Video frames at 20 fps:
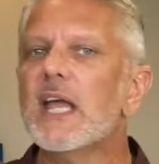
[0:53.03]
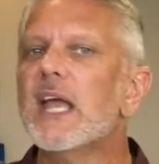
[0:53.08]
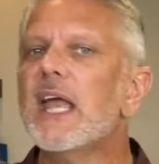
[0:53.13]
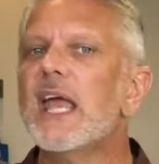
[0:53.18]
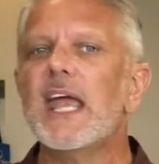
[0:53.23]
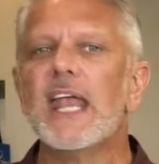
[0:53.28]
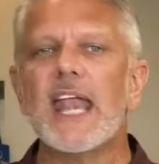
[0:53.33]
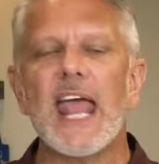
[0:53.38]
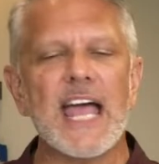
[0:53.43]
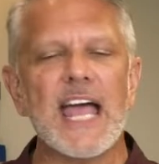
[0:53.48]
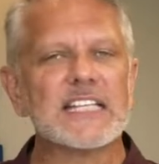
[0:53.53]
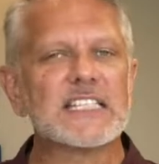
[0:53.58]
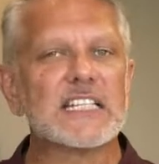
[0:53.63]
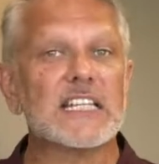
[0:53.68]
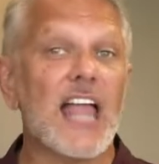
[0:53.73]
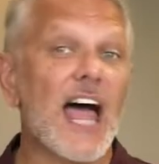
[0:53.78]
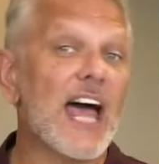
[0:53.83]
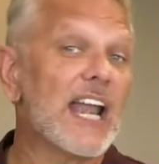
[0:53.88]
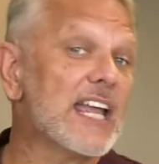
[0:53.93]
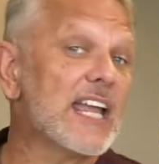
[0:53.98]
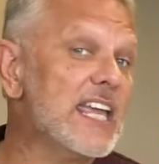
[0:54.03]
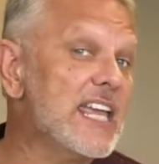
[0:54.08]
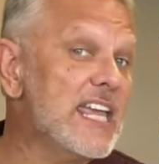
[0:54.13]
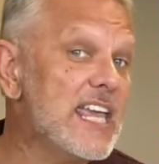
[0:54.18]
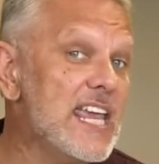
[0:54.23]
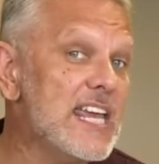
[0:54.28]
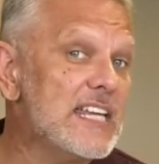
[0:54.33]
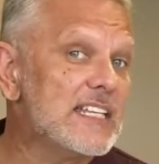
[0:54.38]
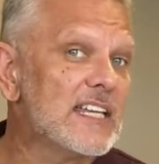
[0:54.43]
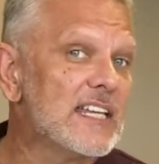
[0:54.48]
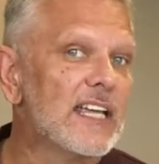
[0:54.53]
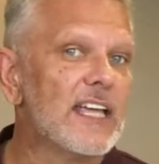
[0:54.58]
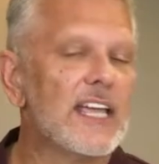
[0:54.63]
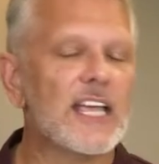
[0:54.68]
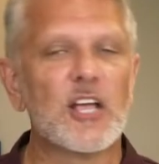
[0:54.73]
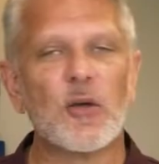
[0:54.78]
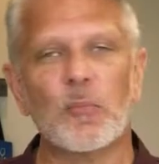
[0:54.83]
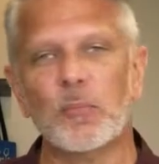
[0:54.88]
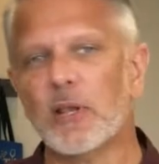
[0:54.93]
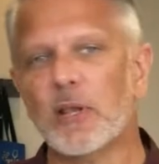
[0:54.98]
It adds a lot of heat
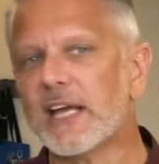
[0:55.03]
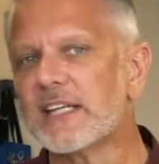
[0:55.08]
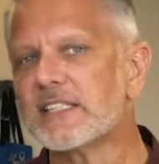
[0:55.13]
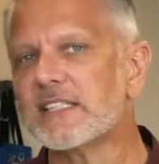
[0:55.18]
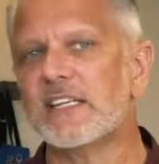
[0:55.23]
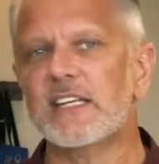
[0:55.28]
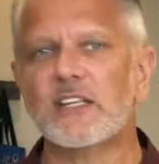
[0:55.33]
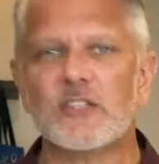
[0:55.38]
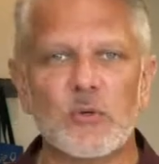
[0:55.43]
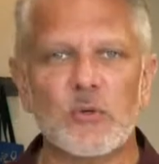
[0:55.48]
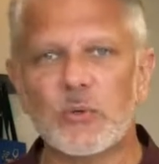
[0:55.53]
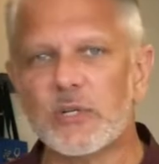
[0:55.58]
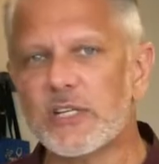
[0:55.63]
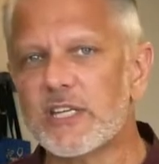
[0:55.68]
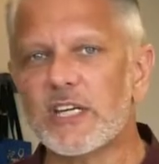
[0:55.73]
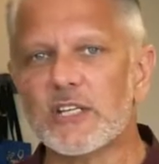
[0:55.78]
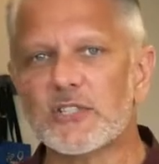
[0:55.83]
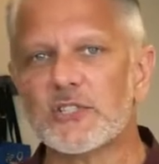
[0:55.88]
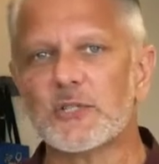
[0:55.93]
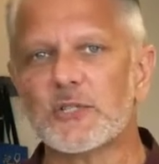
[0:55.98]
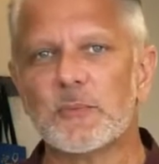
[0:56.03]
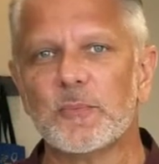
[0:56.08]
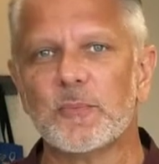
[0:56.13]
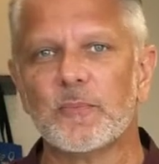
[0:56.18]
and complexity to a dish.